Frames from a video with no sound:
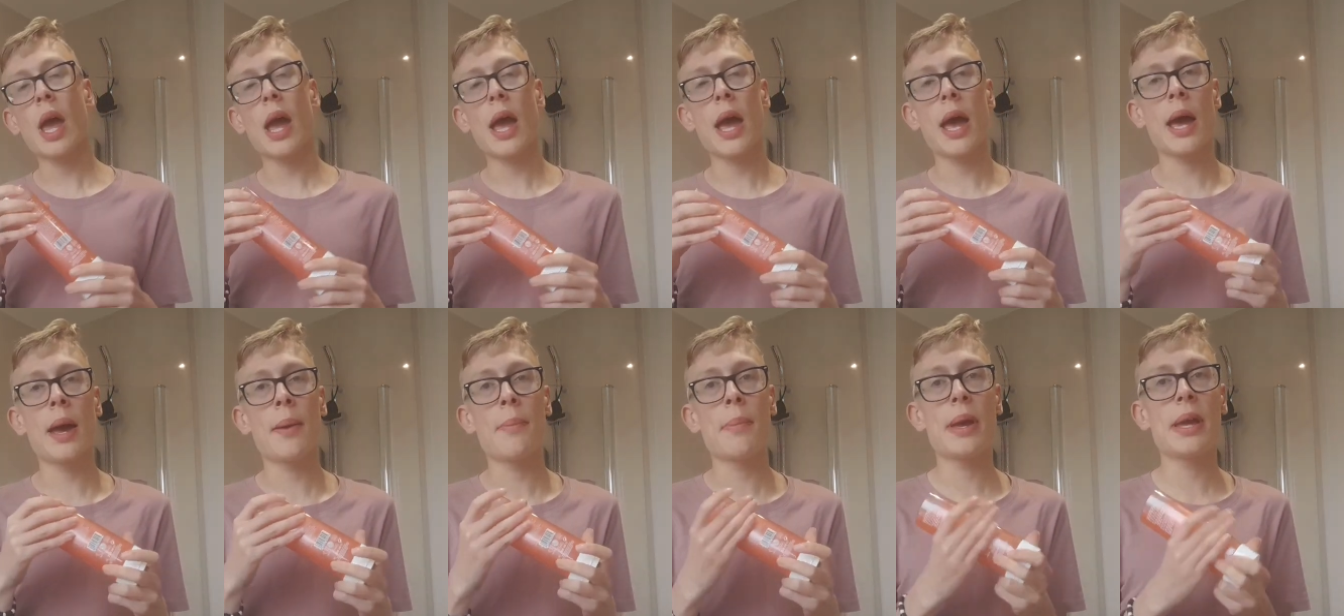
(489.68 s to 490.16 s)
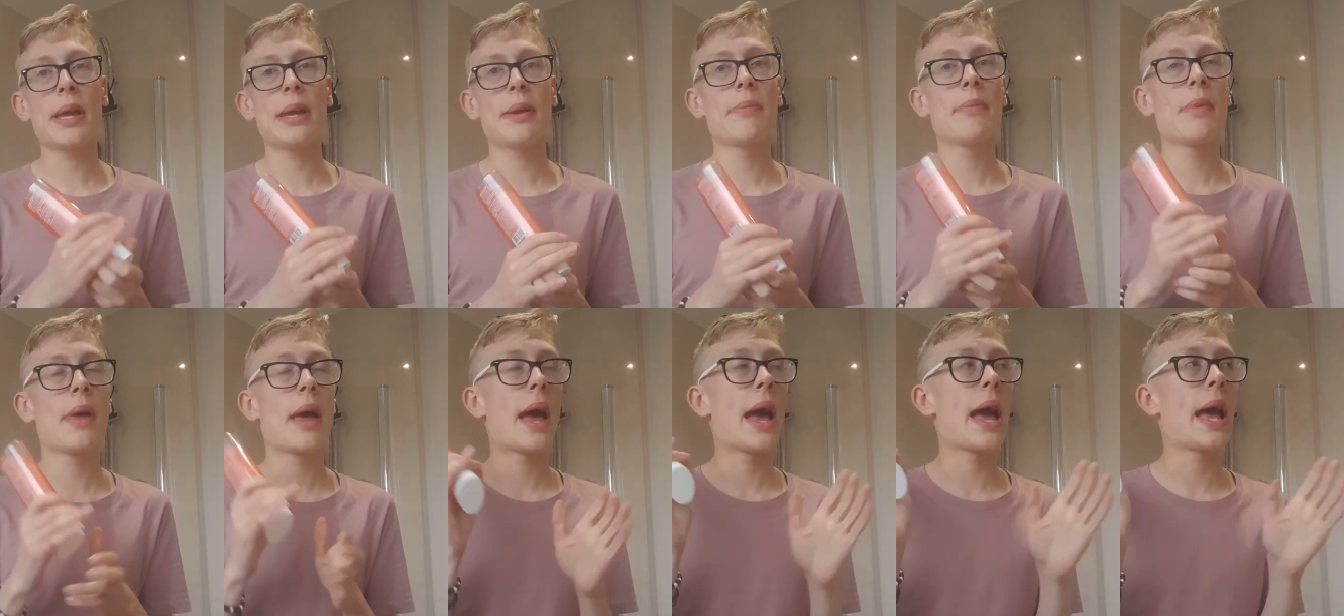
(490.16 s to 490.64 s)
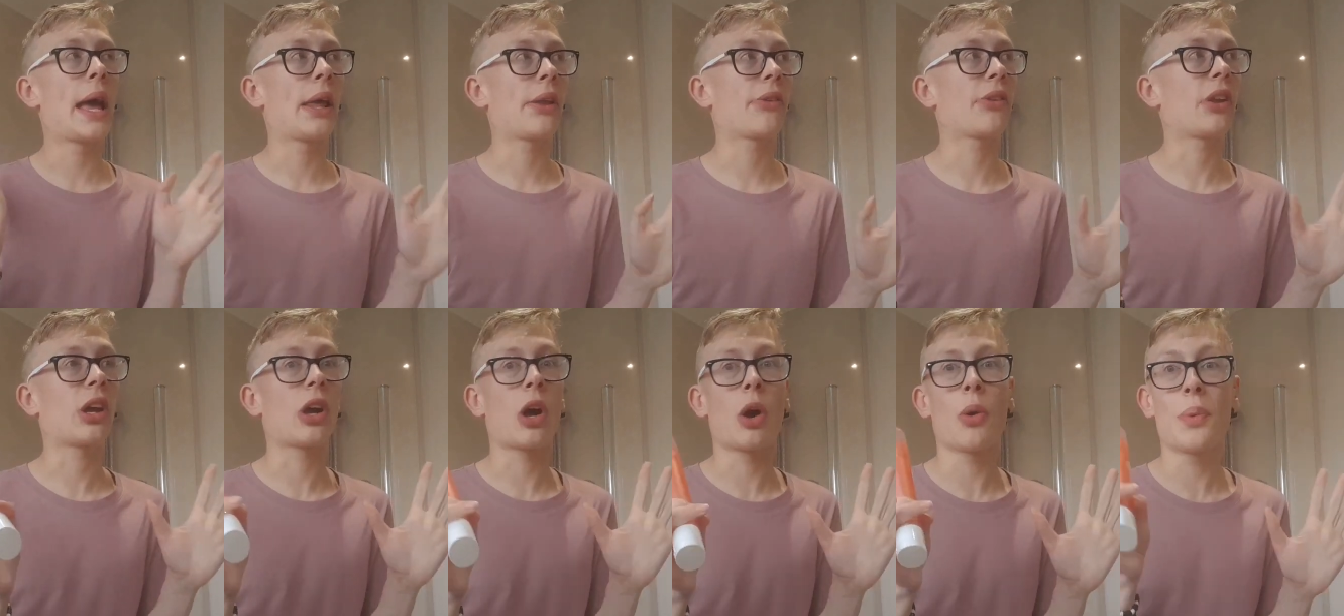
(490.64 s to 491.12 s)
Um, and
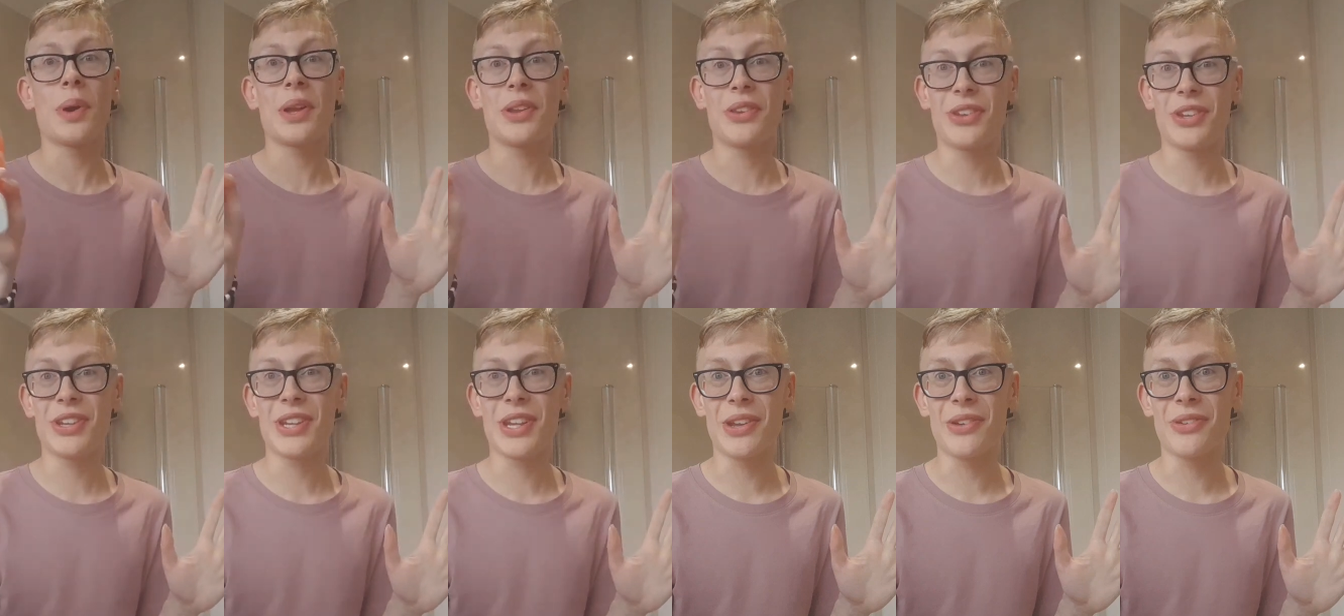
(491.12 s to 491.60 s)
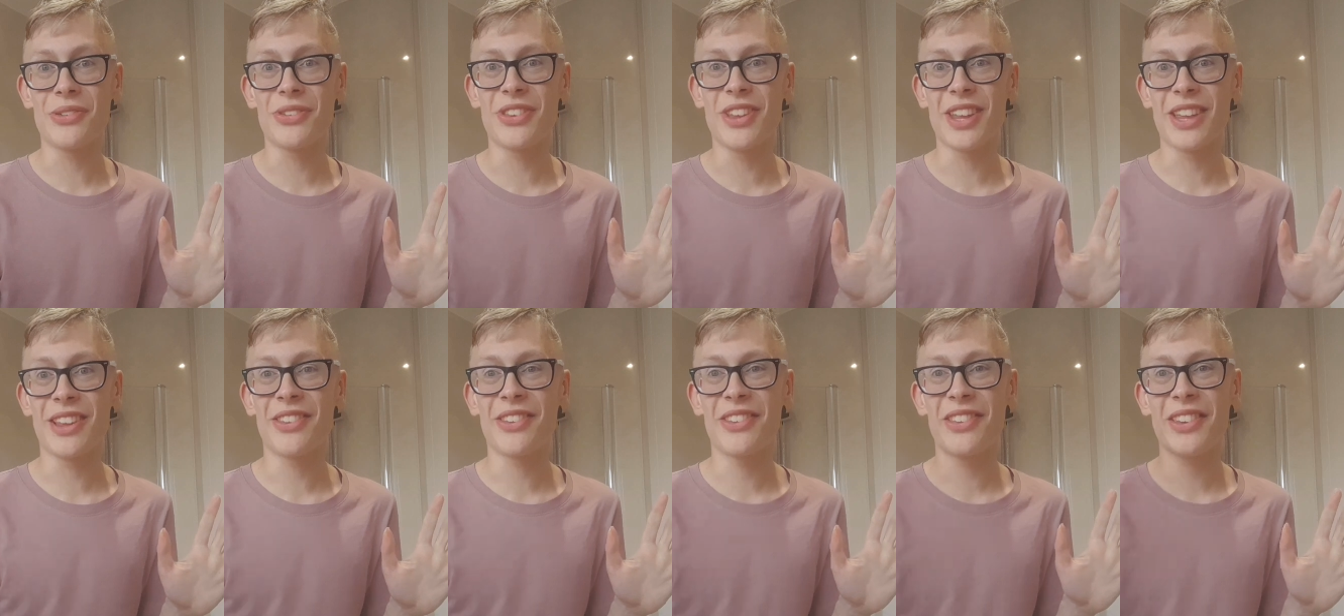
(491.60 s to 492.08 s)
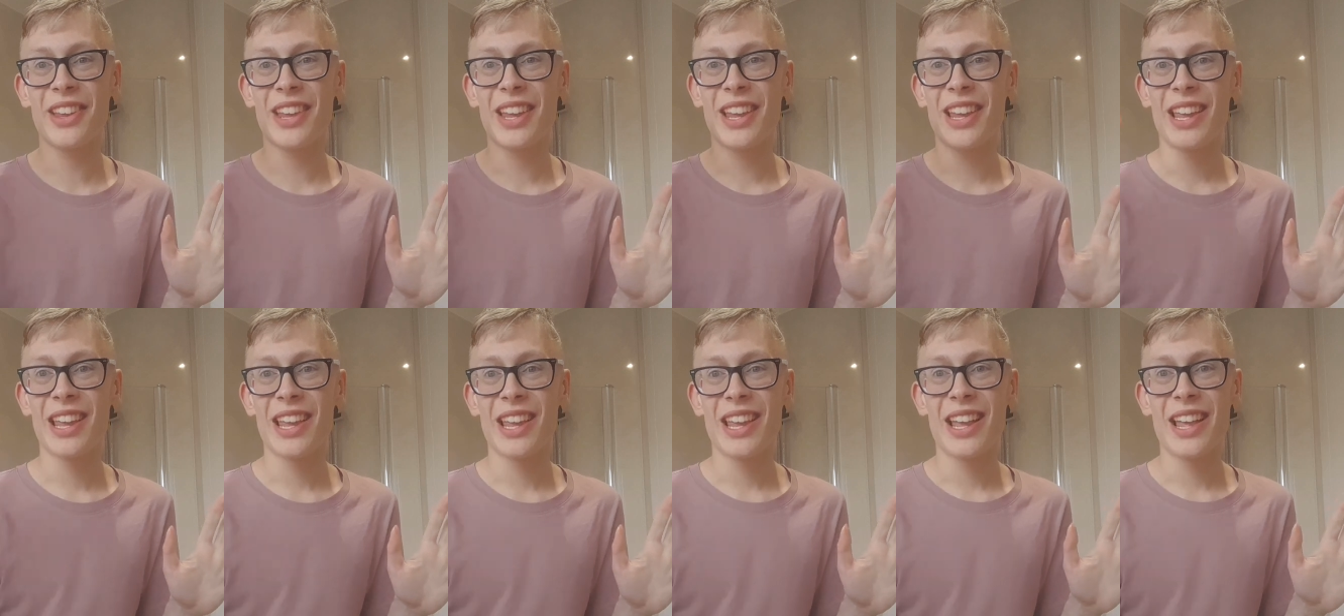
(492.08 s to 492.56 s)
I can't wait to use this.
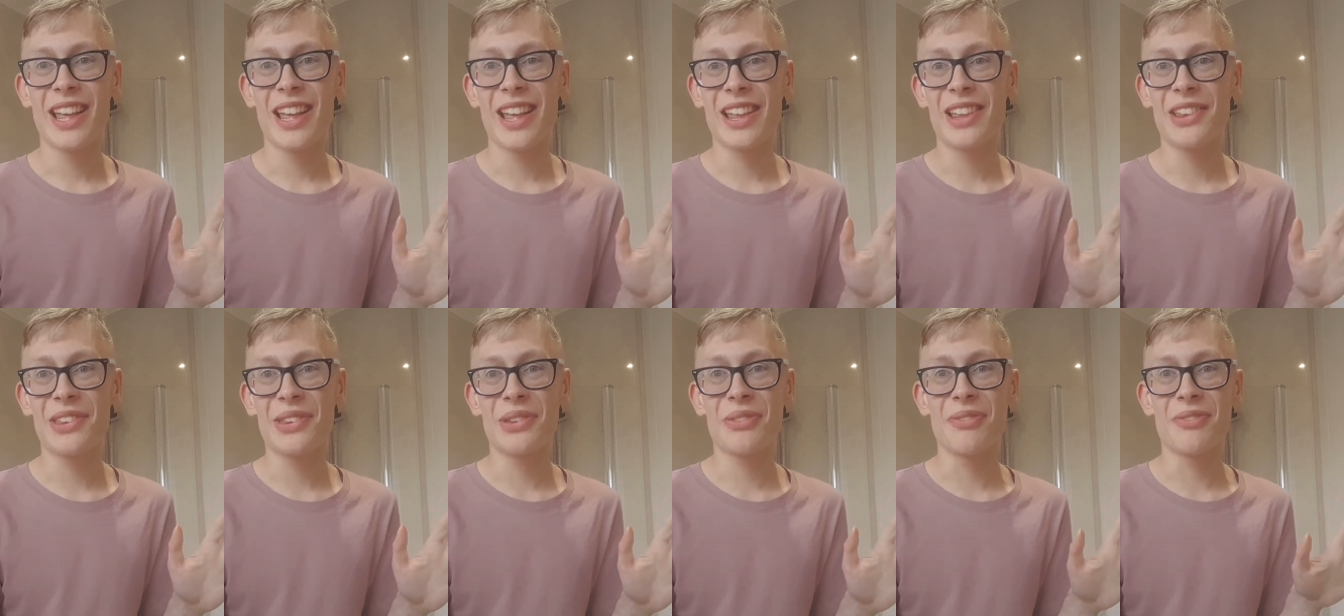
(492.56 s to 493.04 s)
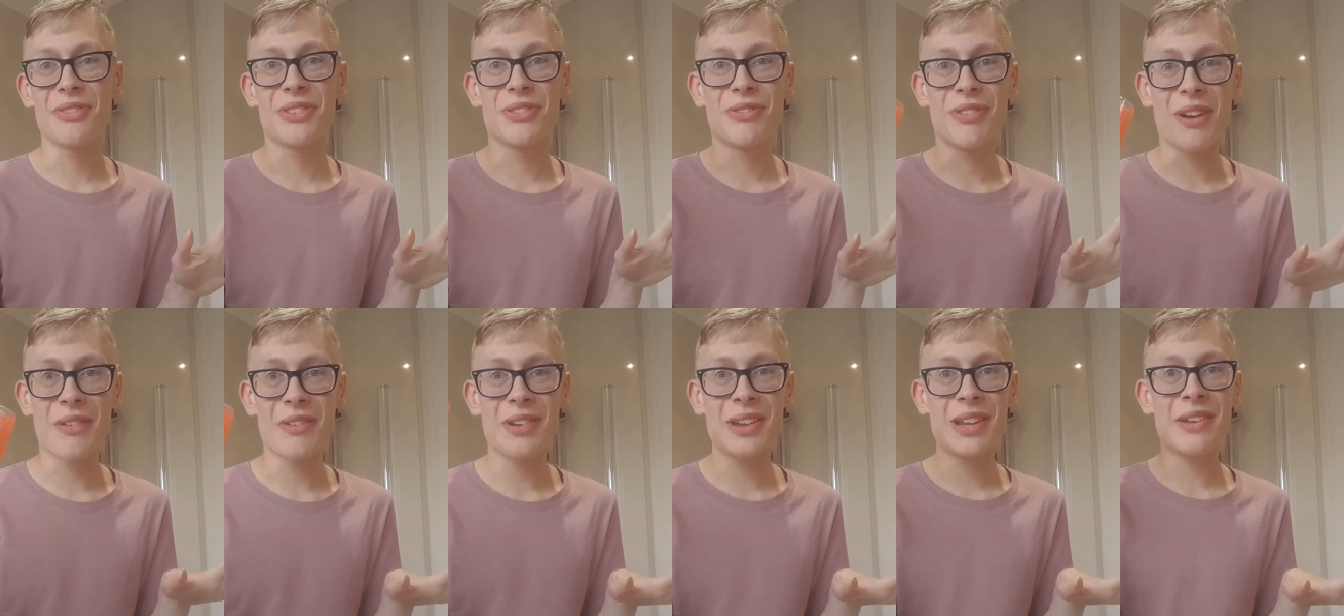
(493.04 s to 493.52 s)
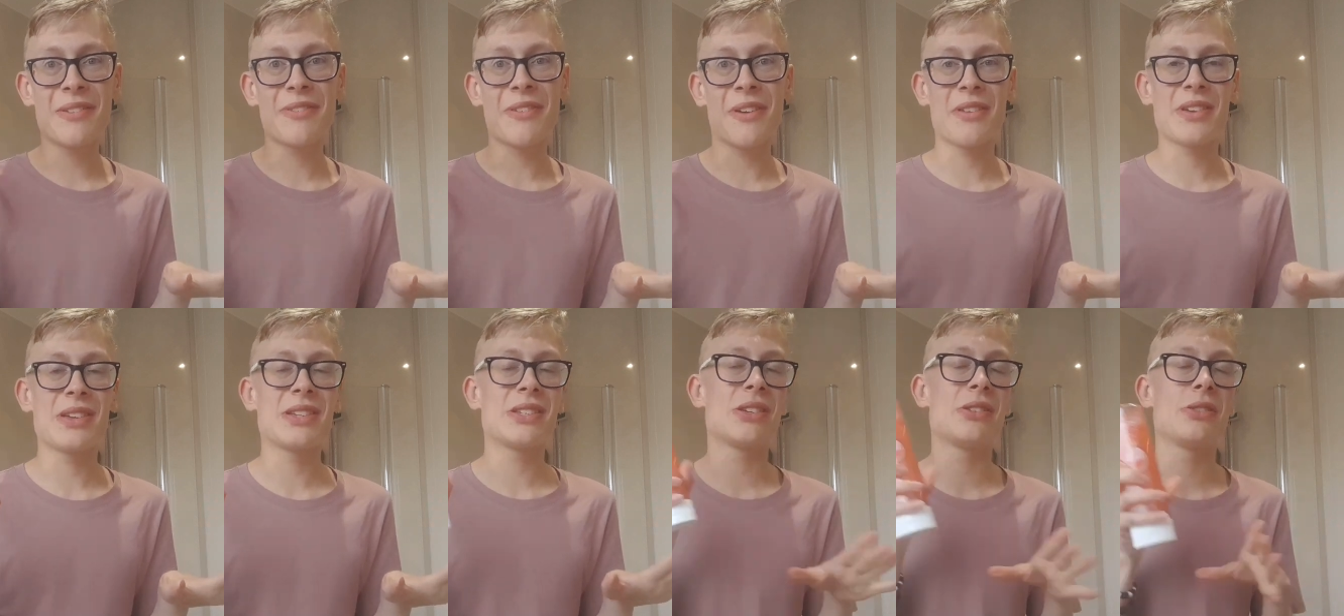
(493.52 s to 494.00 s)
Very
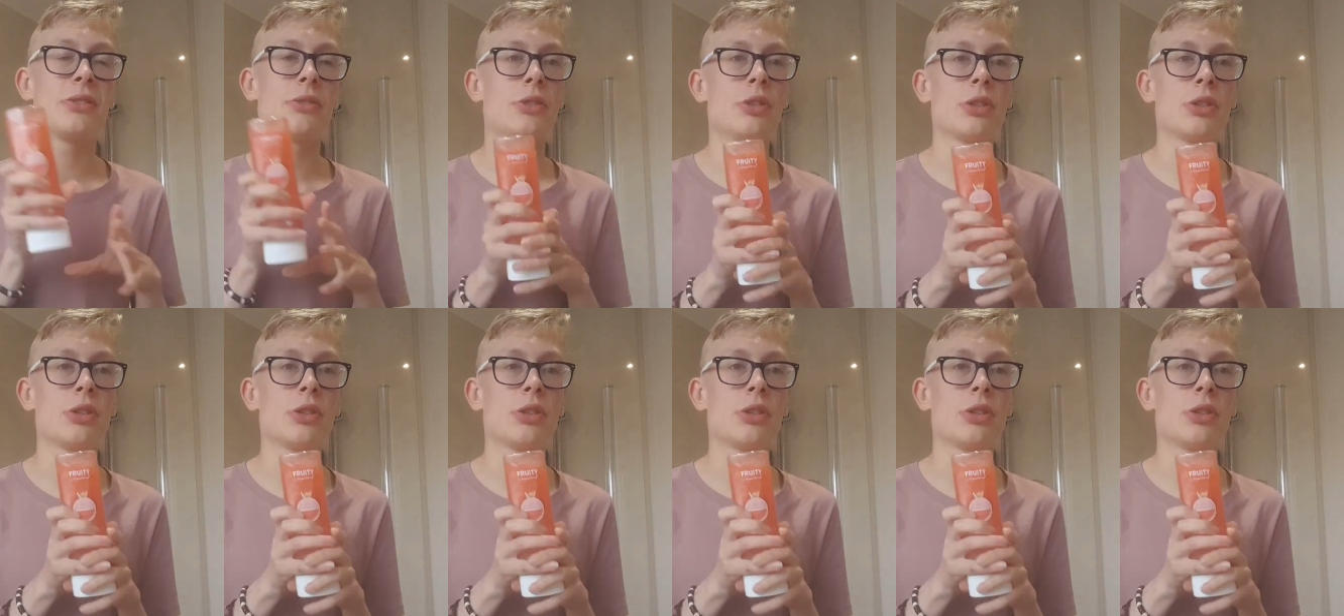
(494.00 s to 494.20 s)
amazing.